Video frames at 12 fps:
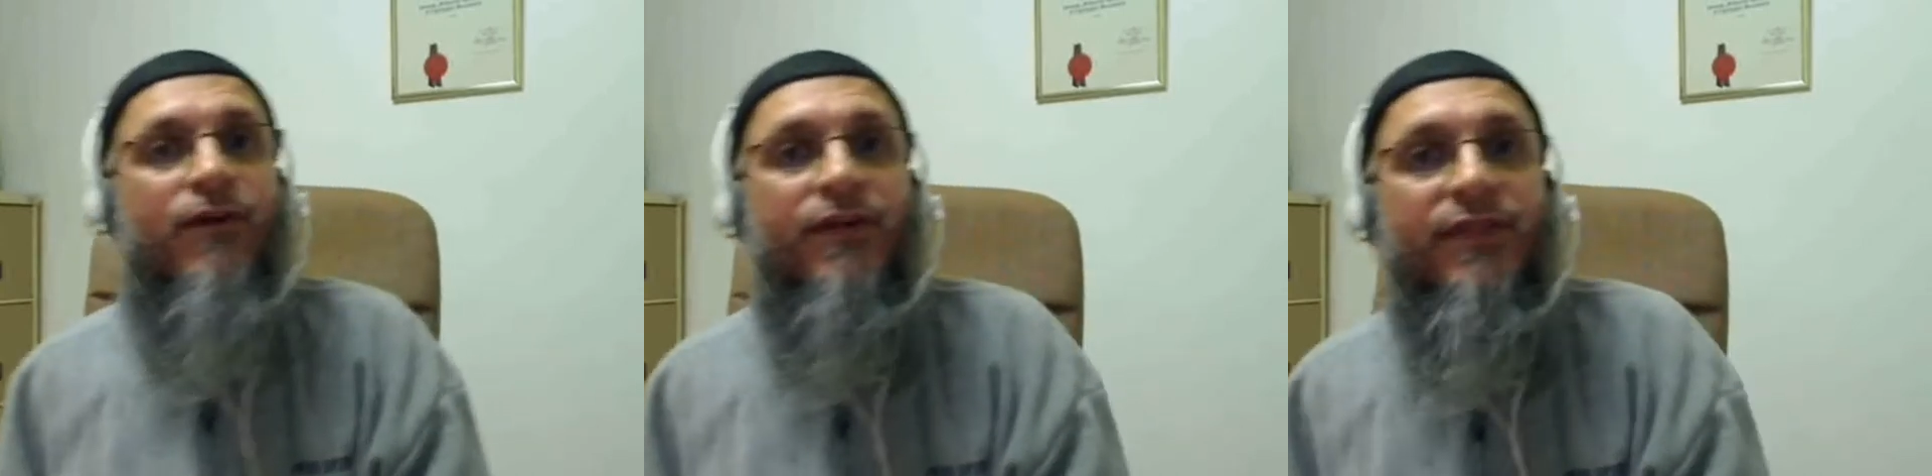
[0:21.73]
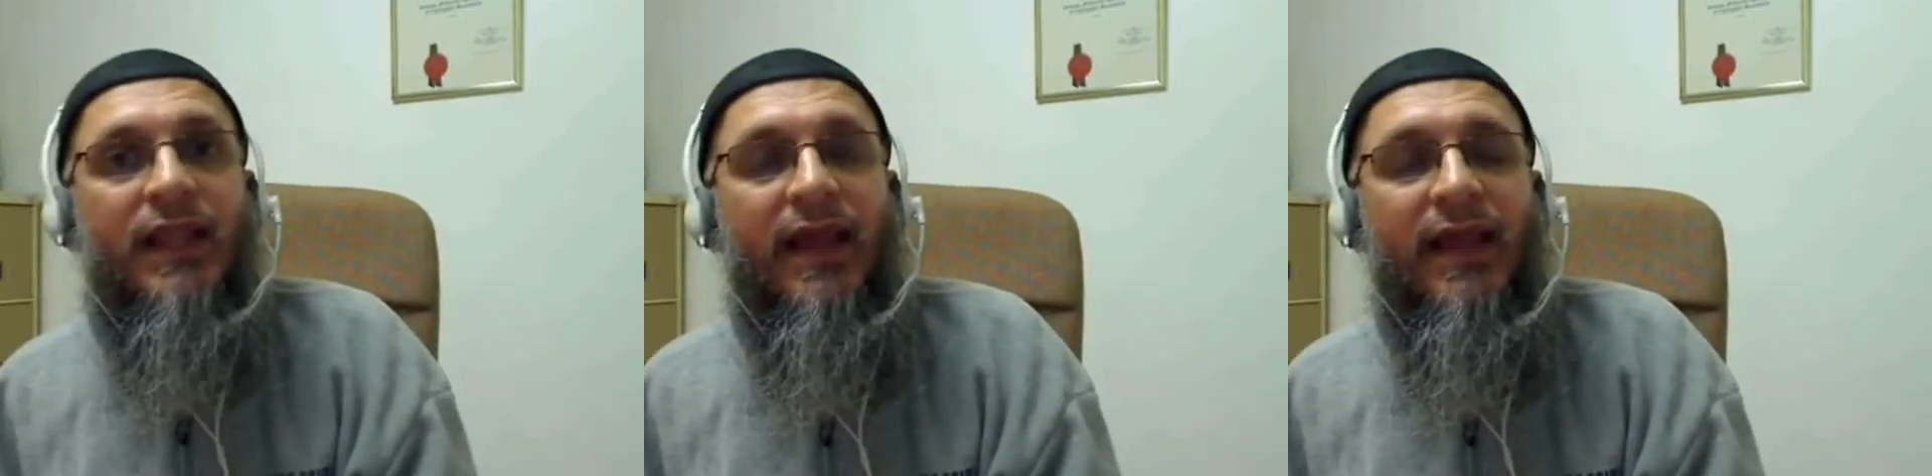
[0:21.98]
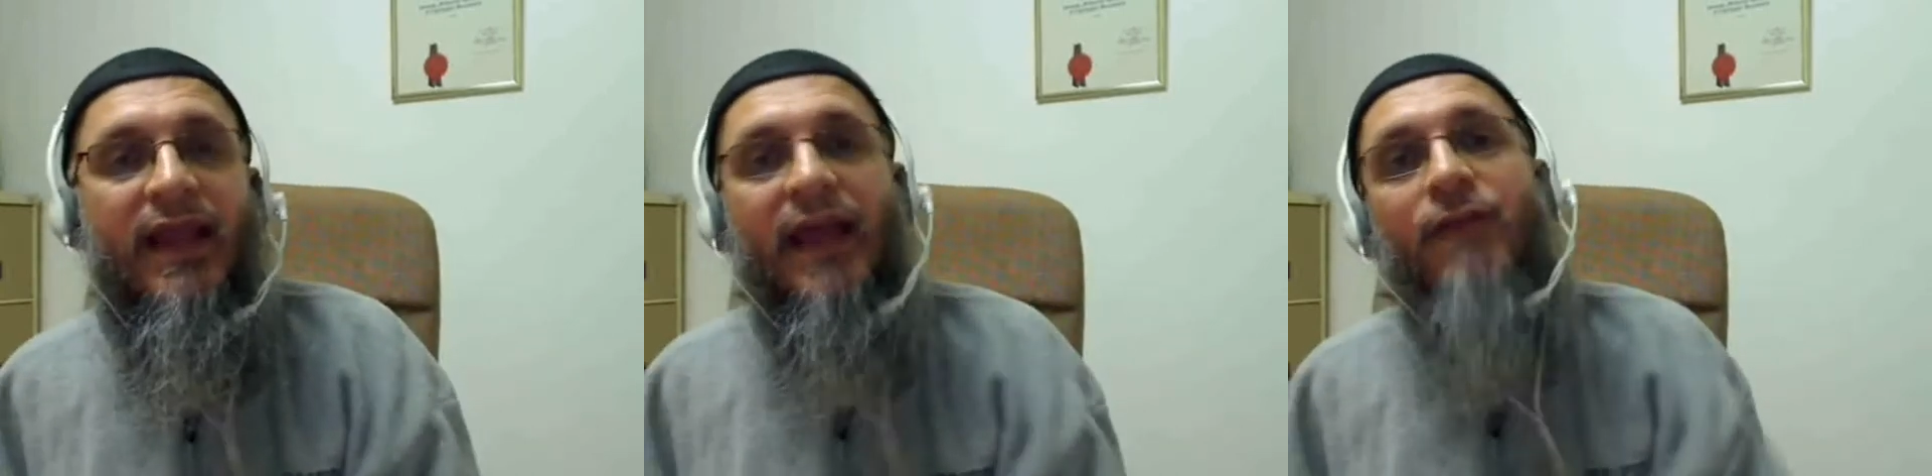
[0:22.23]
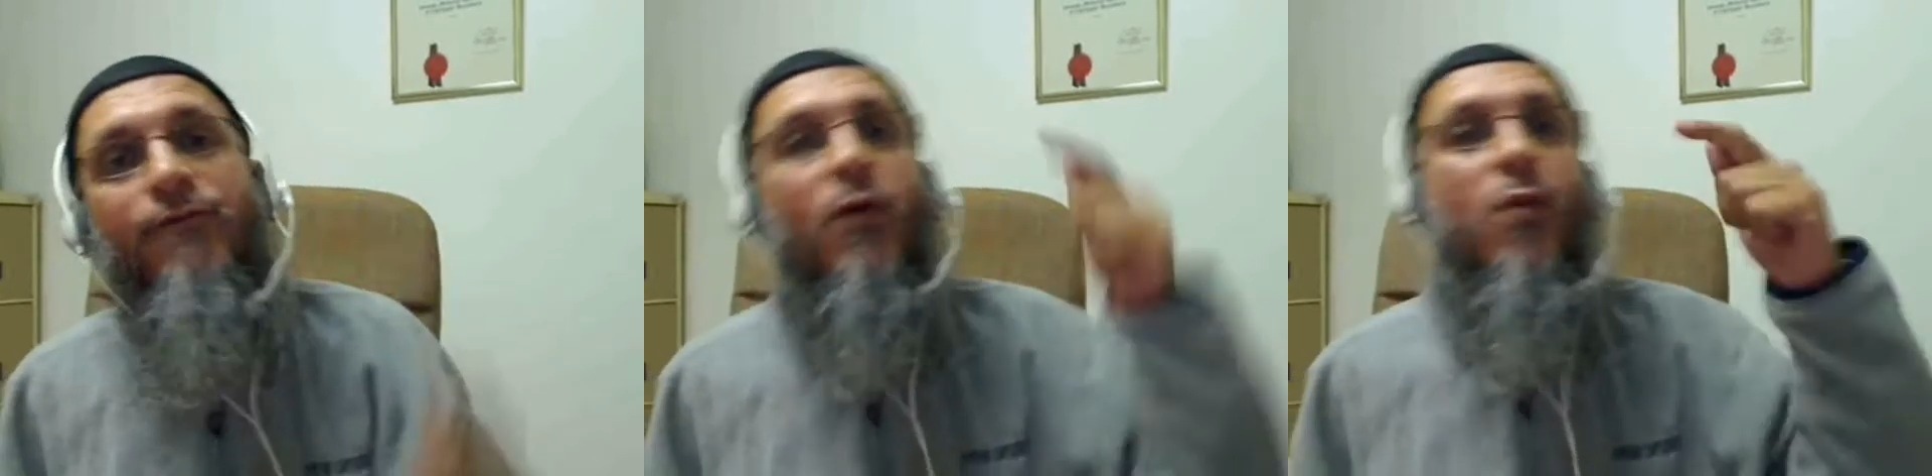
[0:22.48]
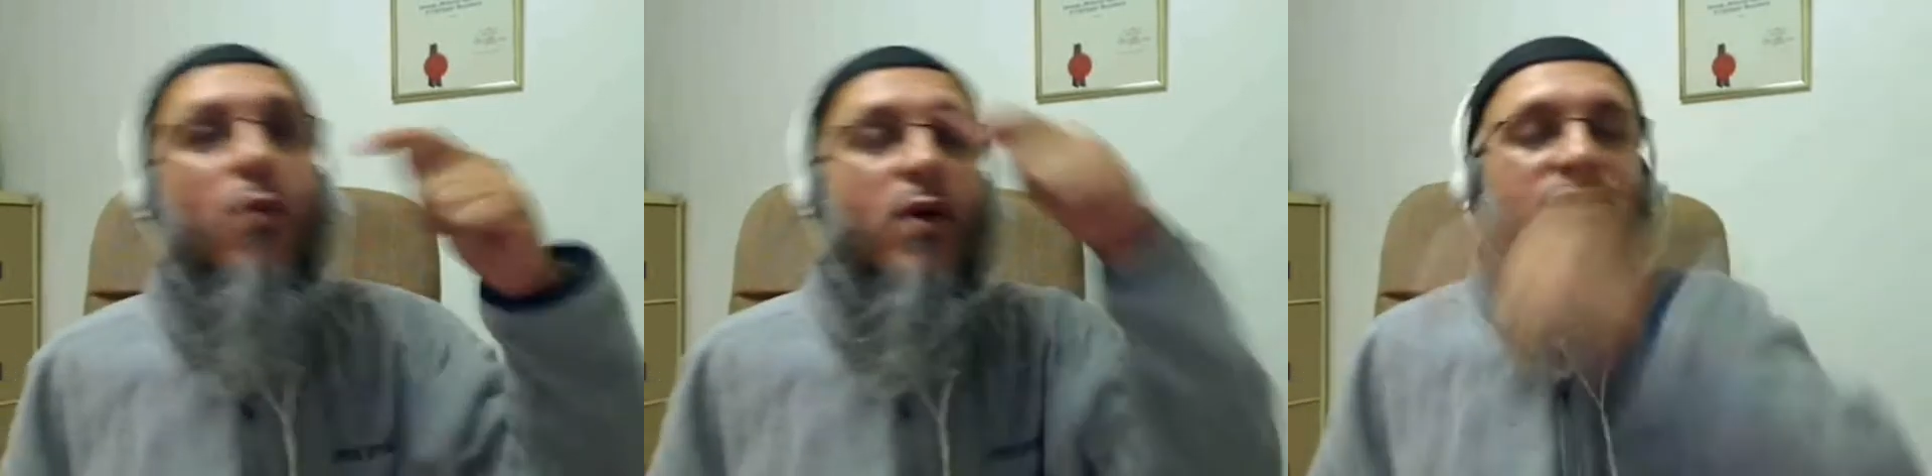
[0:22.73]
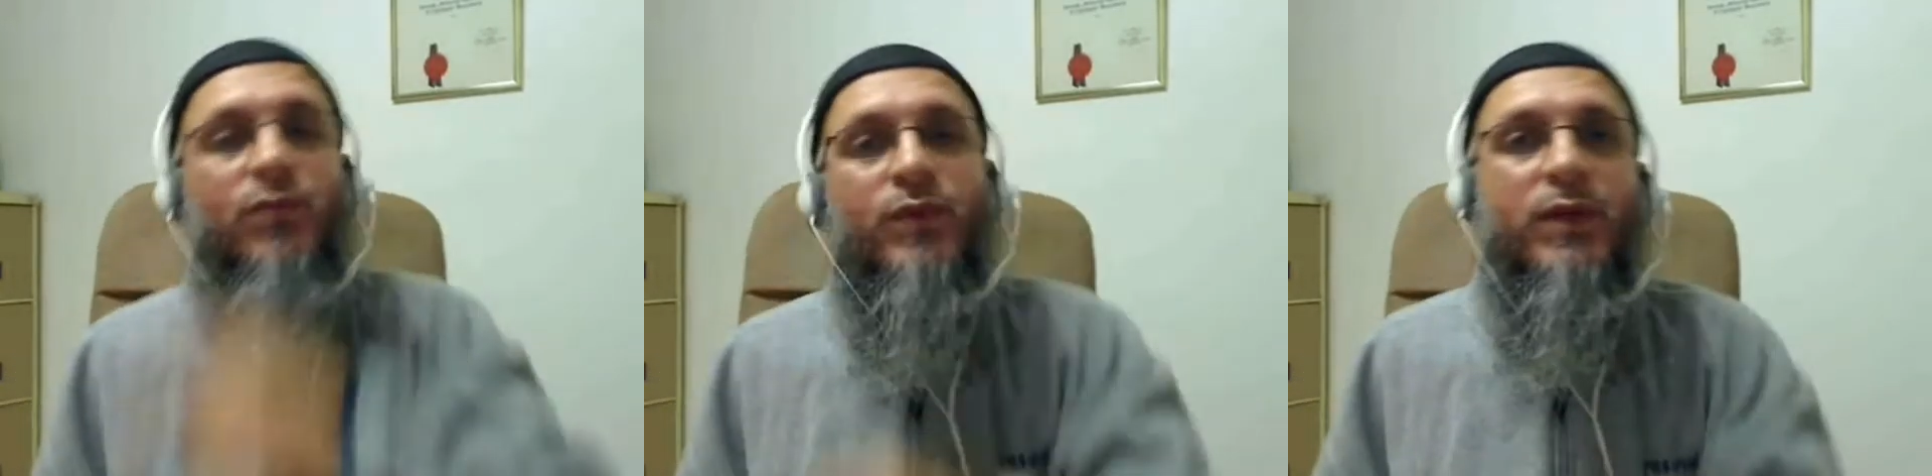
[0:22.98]
on the line and for
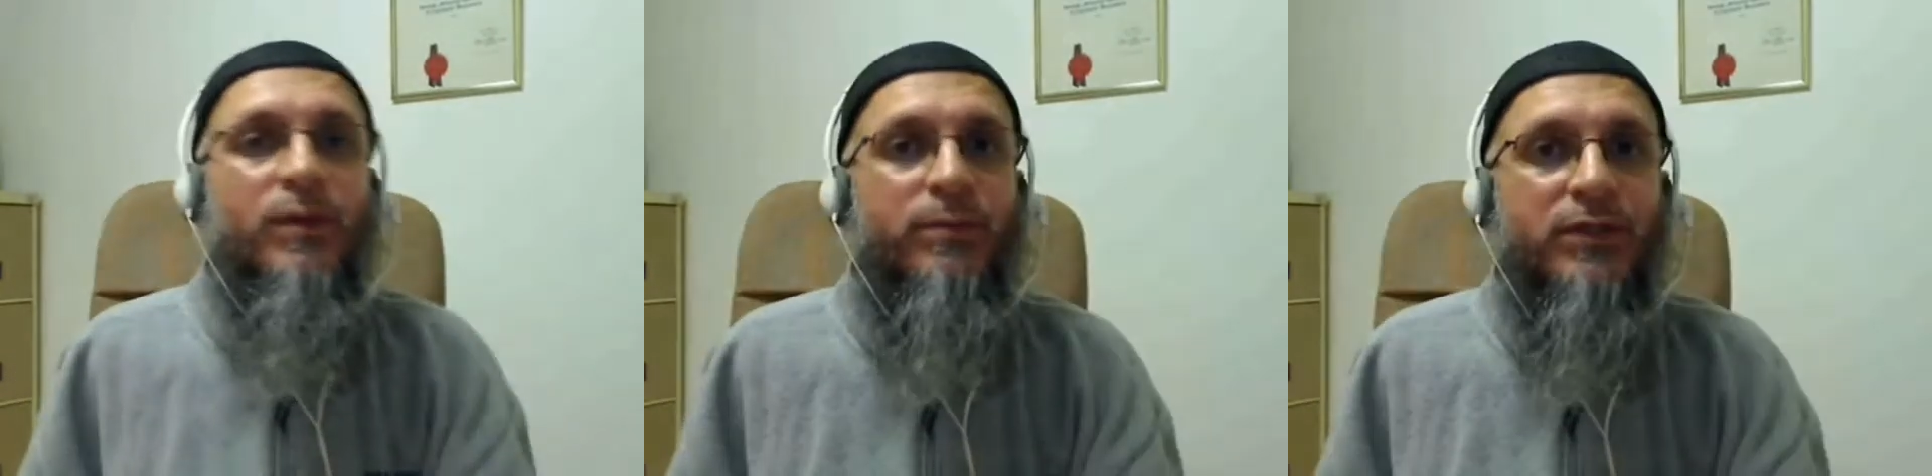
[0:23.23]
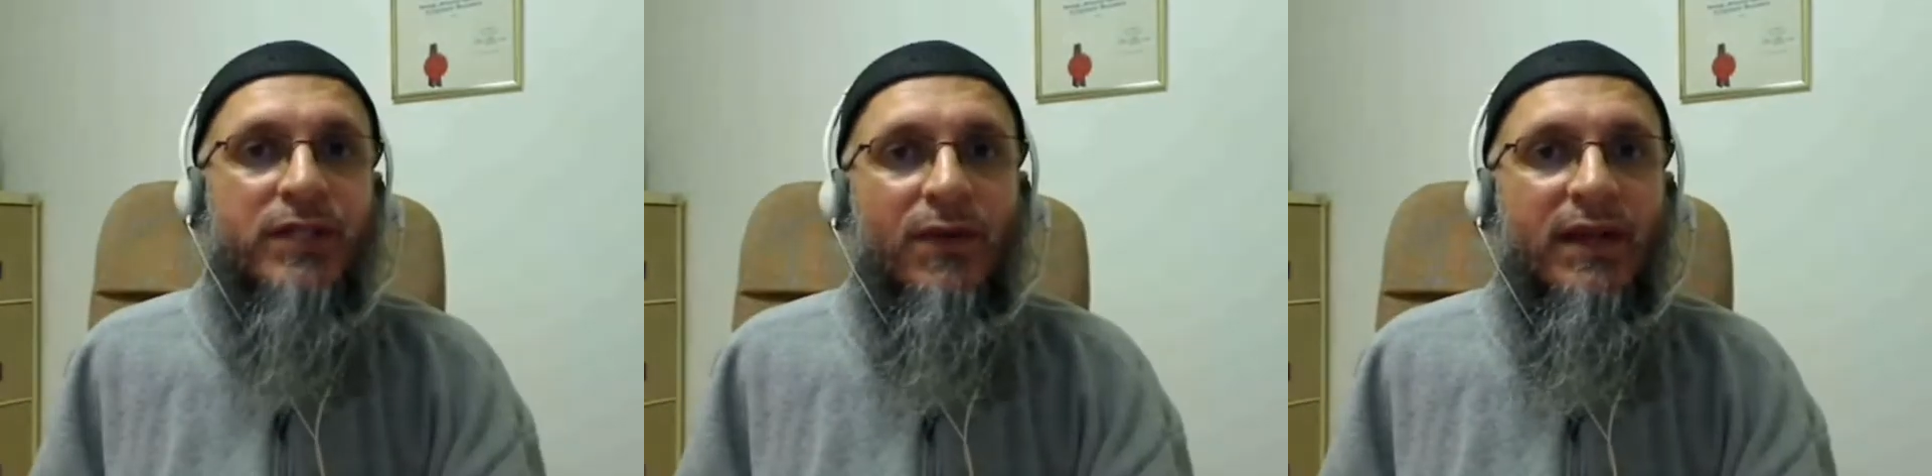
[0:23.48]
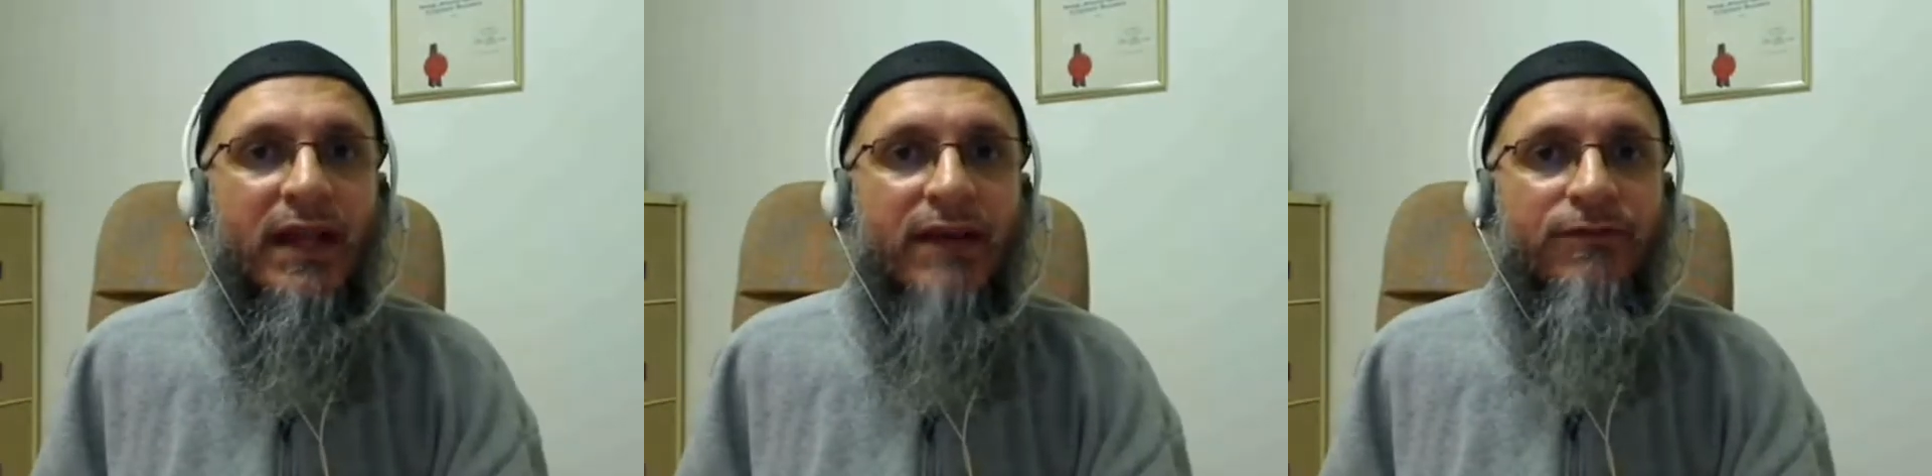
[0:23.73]
what we will put our life